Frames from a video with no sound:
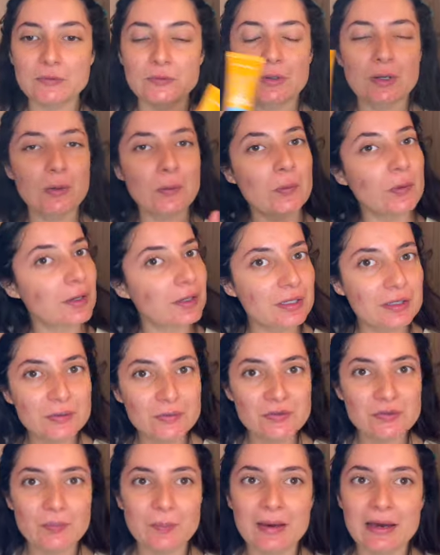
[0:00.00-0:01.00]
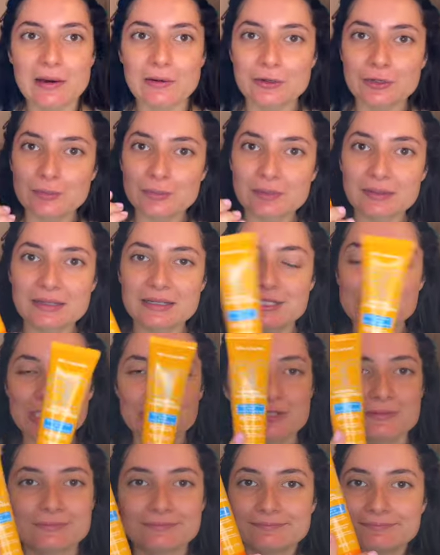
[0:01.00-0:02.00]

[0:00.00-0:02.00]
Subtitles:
when I want to use a powder blush.